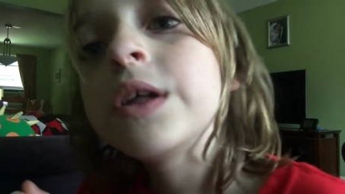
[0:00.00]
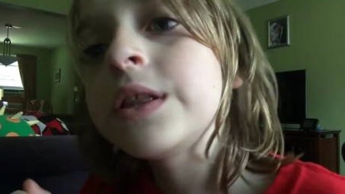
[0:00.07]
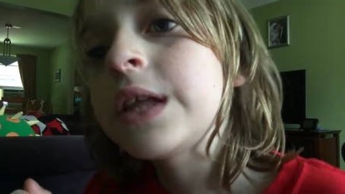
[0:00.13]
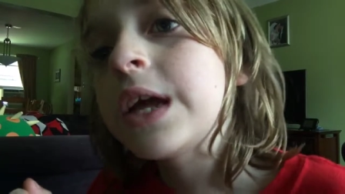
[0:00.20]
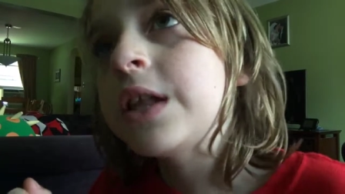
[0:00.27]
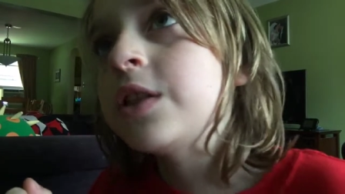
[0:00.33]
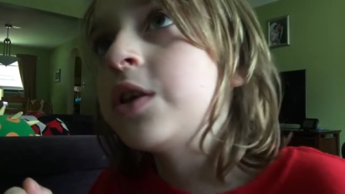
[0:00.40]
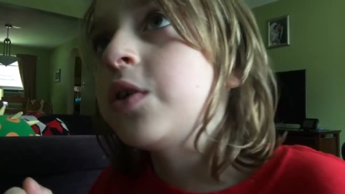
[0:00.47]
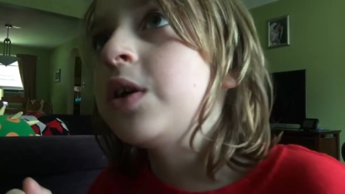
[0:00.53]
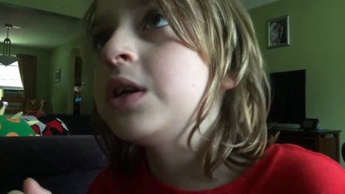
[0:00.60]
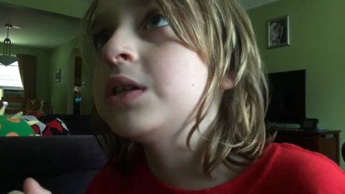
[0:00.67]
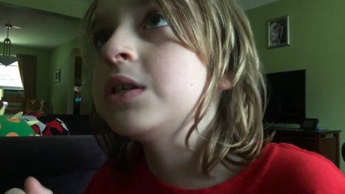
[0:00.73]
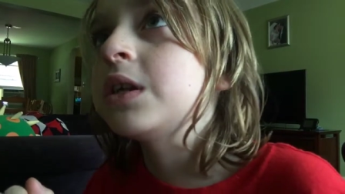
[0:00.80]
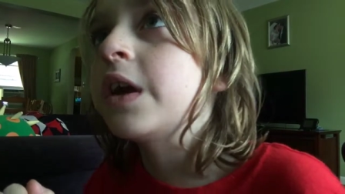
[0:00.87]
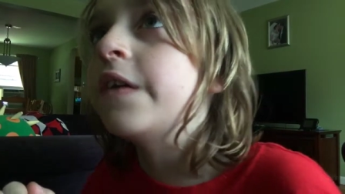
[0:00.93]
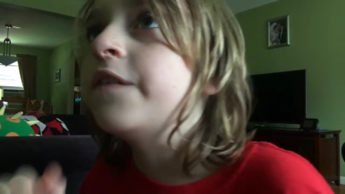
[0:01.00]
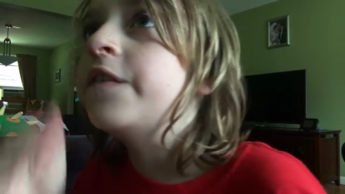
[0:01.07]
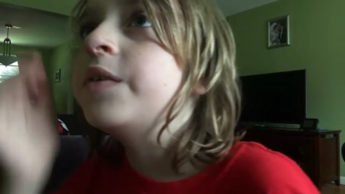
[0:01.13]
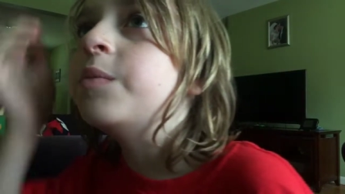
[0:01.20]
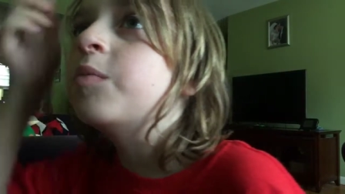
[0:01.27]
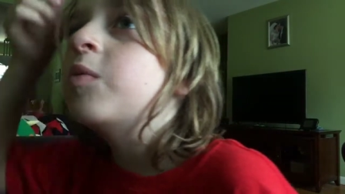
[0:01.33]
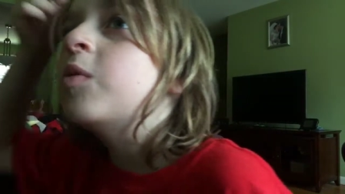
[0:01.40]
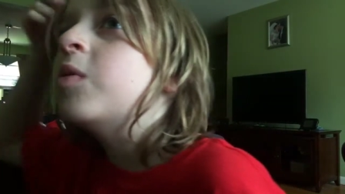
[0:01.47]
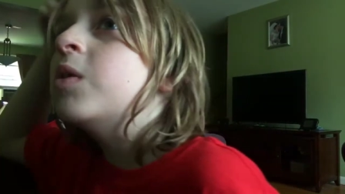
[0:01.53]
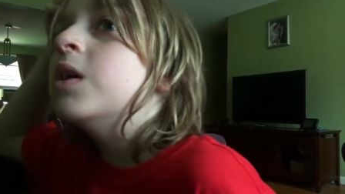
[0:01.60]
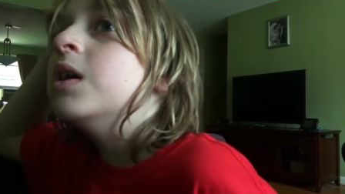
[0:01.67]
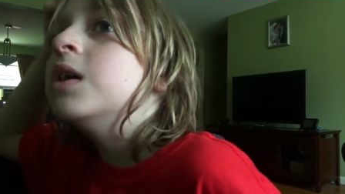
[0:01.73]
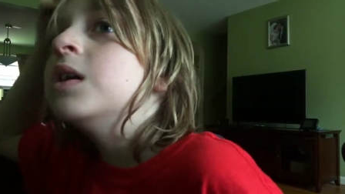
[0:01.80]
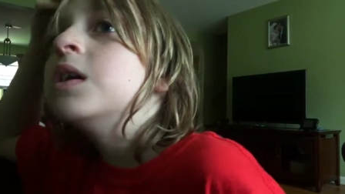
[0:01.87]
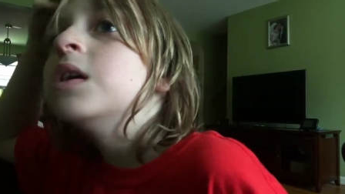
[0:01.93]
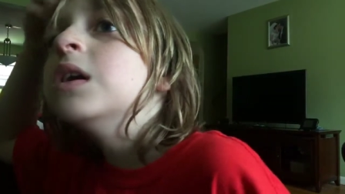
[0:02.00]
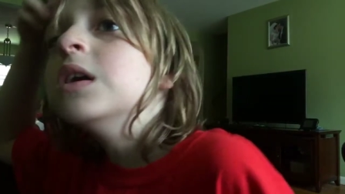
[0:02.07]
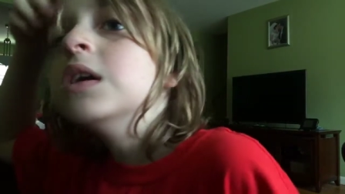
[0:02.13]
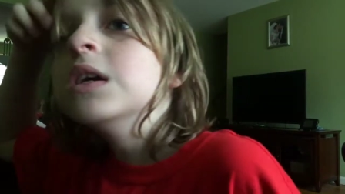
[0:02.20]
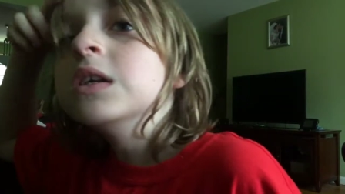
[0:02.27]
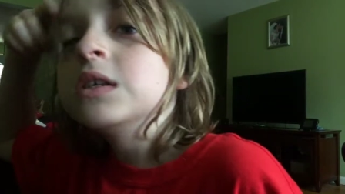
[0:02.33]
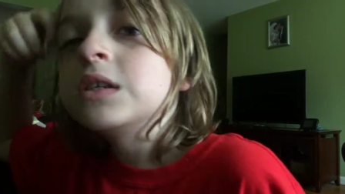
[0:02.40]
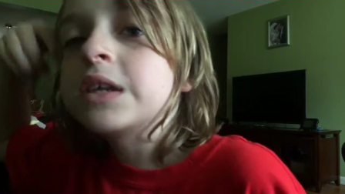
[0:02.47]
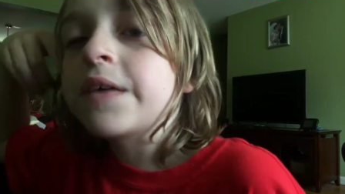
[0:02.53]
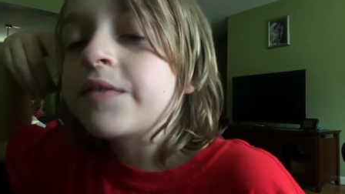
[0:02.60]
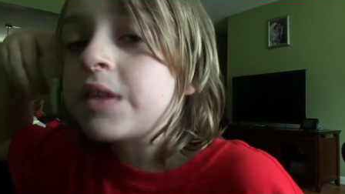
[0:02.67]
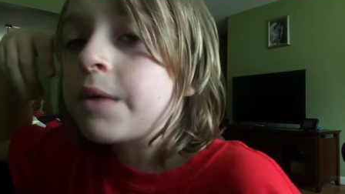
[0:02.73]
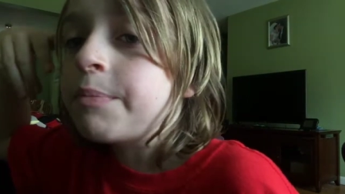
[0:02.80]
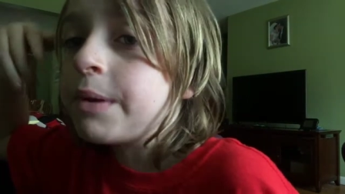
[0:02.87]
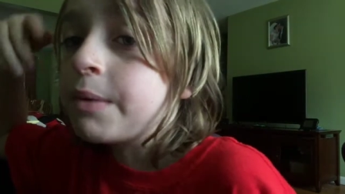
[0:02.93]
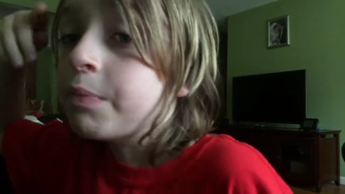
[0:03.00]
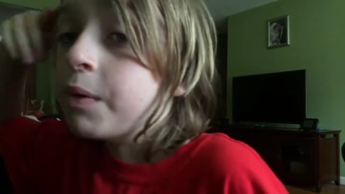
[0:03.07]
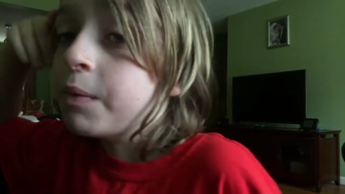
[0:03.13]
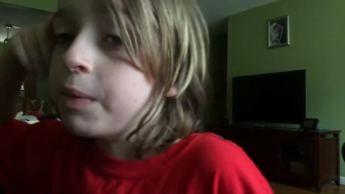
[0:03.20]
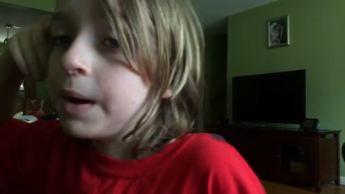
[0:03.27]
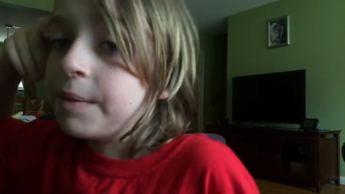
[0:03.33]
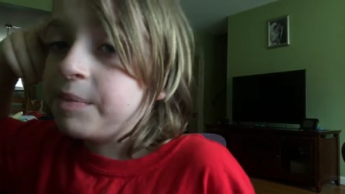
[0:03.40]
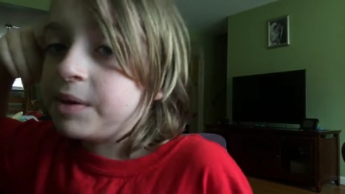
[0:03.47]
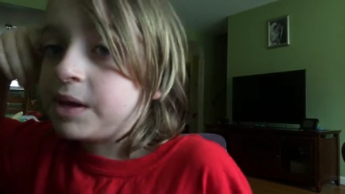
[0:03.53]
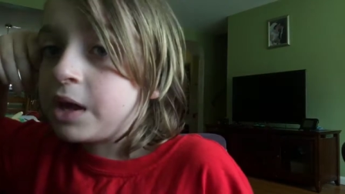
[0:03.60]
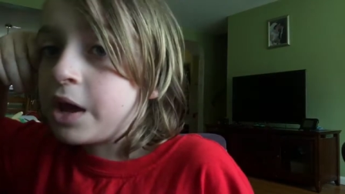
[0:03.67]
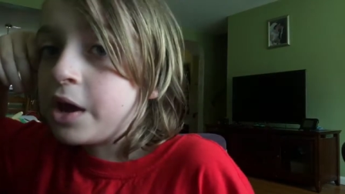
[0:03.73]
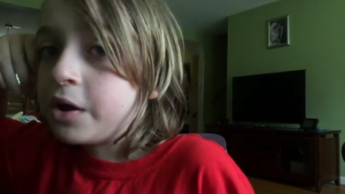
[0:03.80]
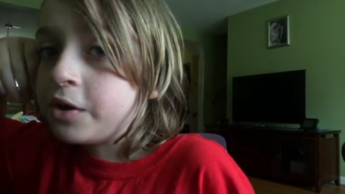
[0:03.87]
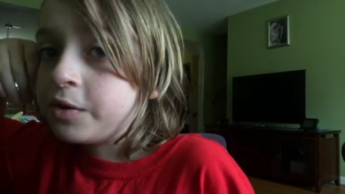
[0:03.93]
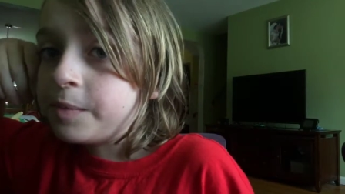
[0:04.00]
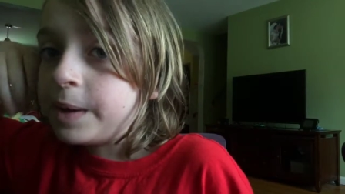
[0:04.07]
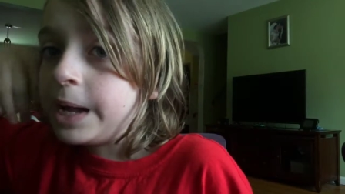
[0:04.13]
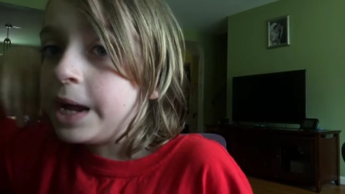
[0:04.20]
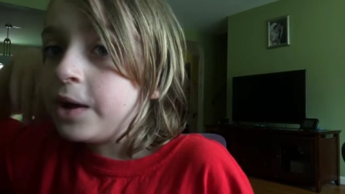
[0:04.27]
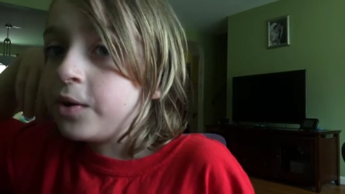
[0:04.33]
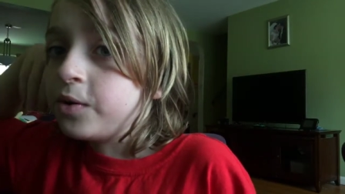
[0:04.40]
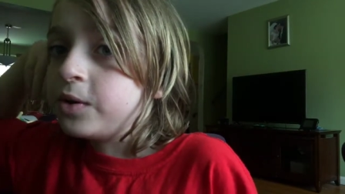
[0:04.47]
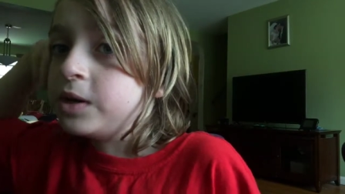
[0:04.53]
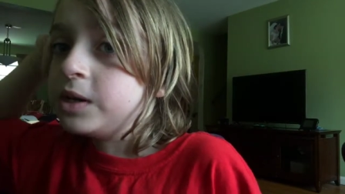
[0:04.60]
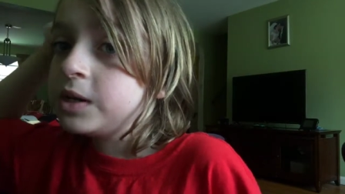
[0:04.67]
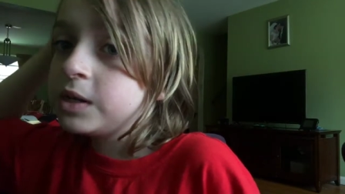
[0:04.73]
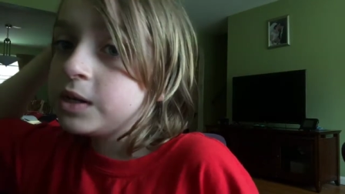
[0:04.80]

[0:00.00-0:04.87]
Nintendo stuff and more stuff that people probably care about.